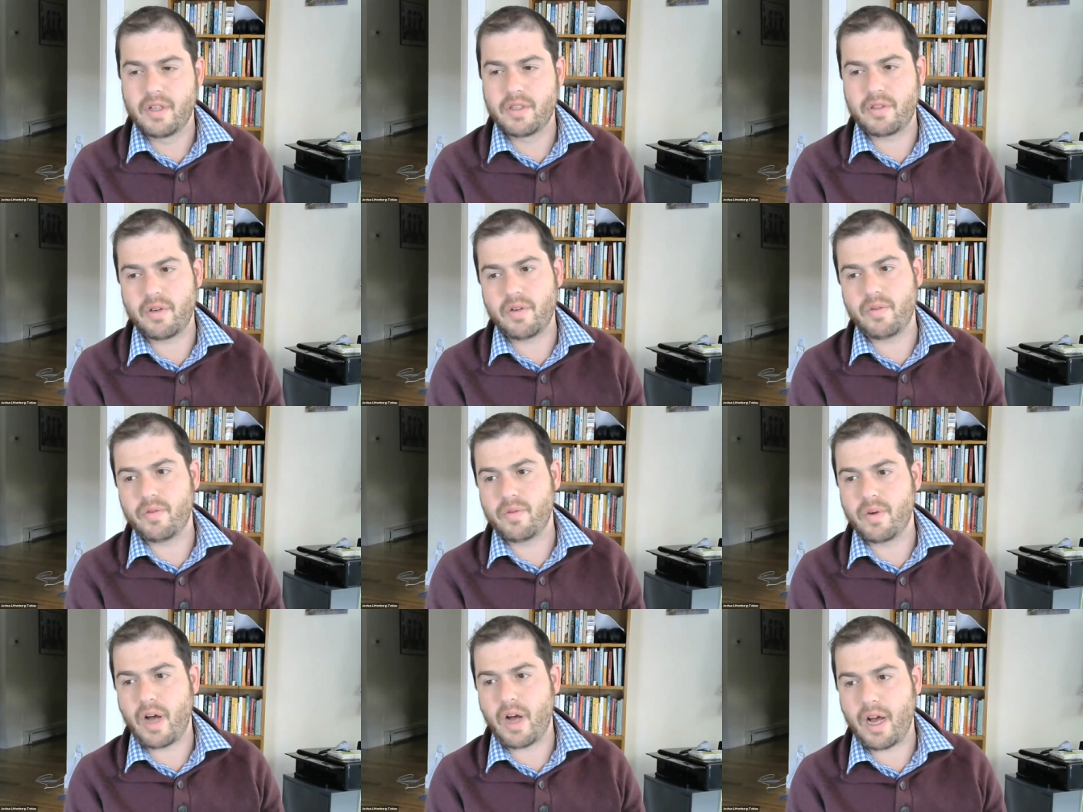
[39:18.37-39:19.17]

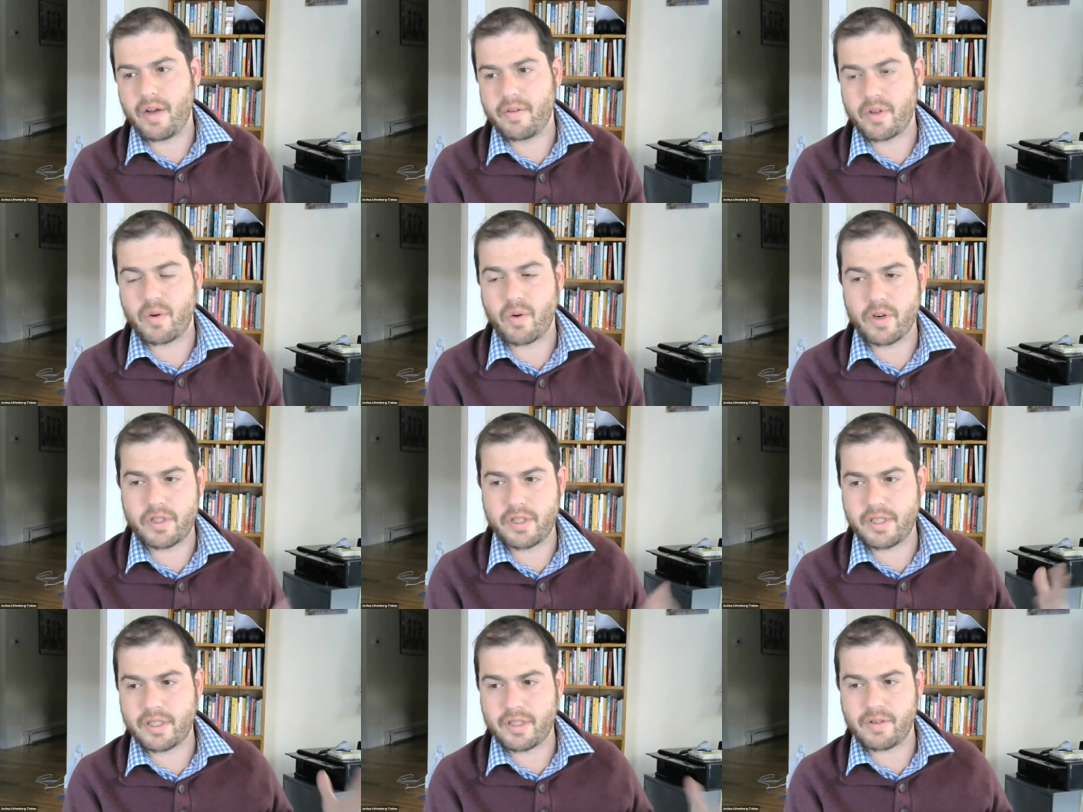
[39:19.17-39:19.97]
So um, the
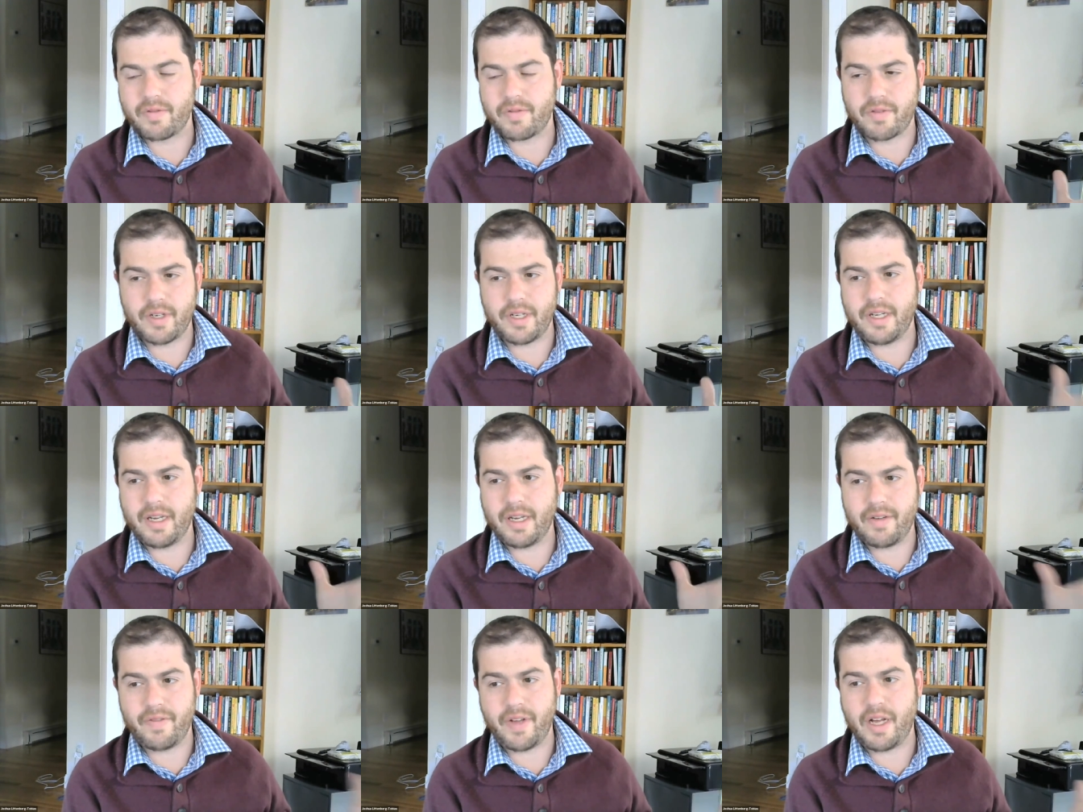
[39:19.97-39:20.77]
course is still free
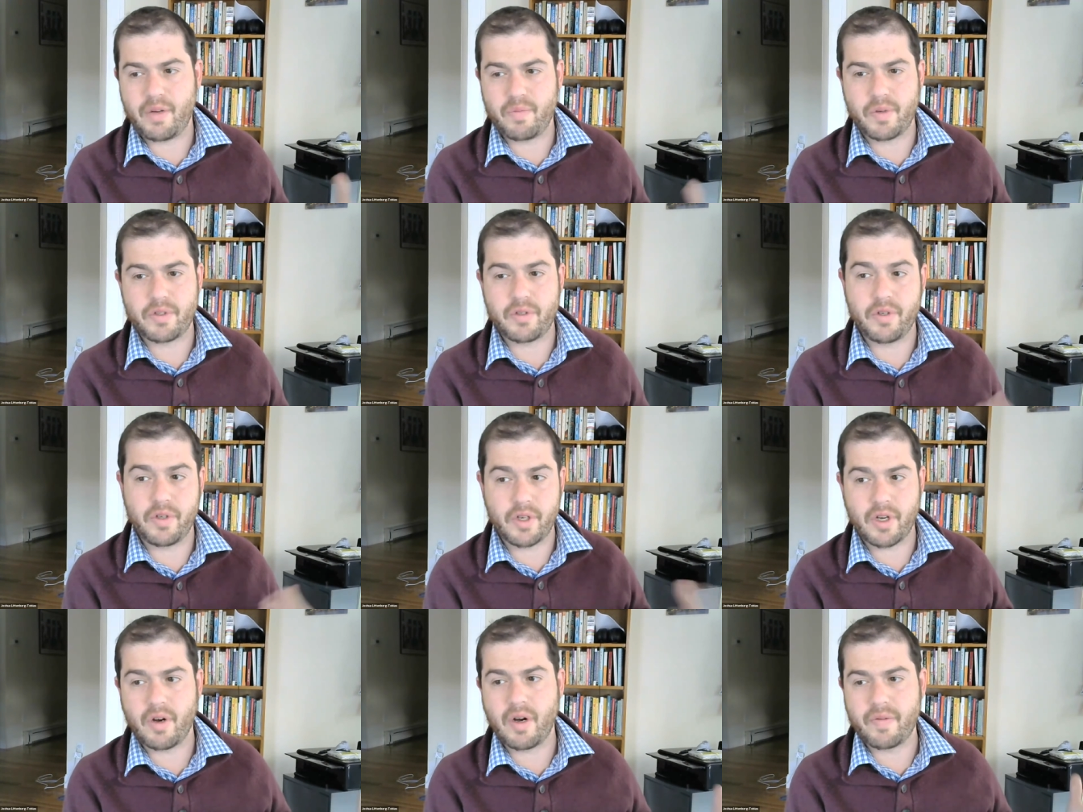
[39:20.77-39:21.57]
and available, so you
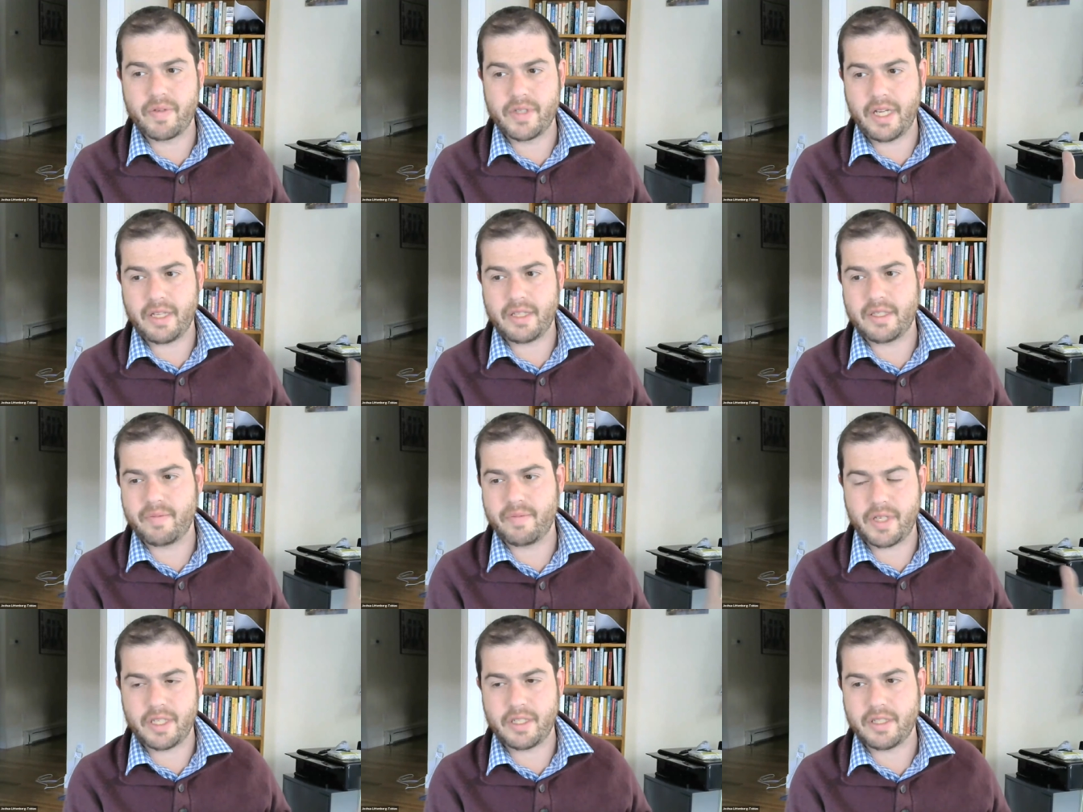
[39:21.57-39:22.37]
can go up and take the
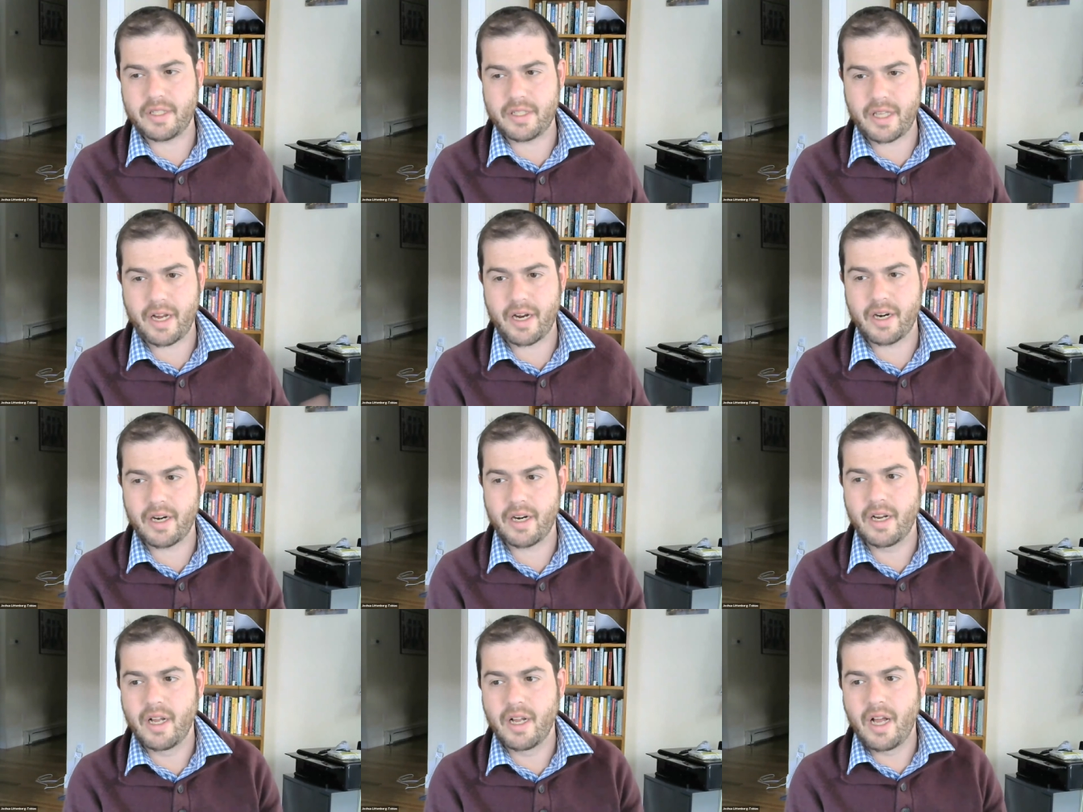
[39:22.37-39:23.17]
simulations
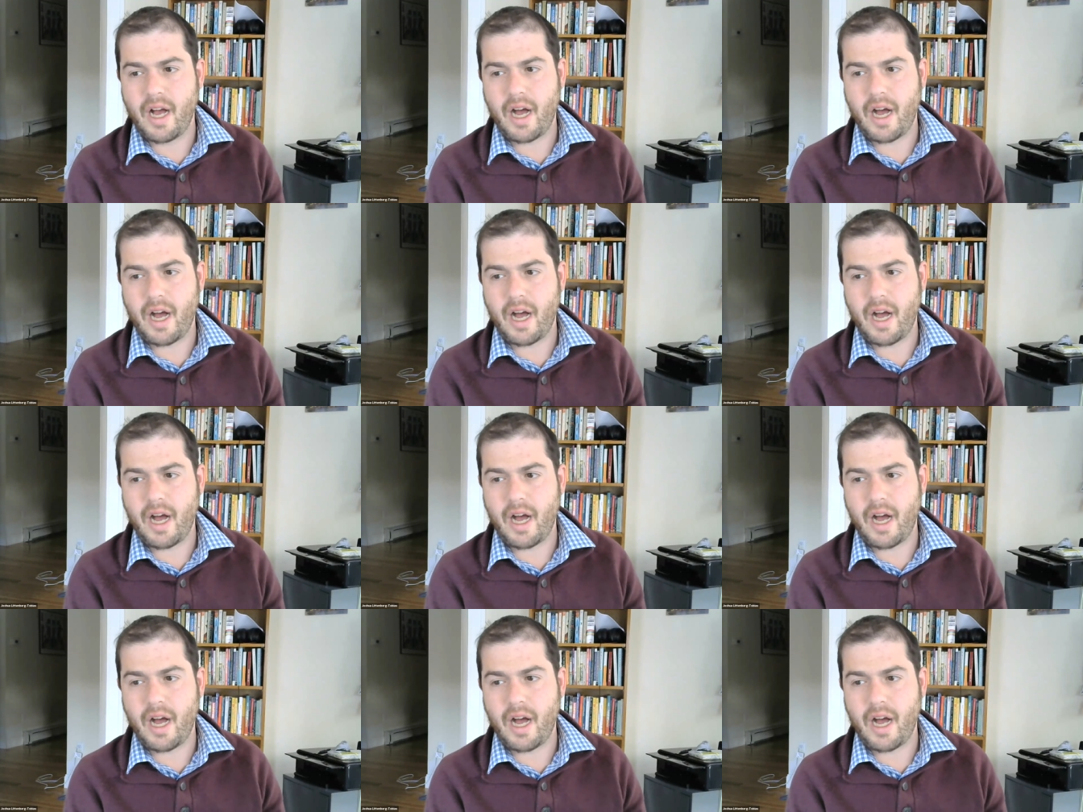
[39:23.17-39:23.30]
there.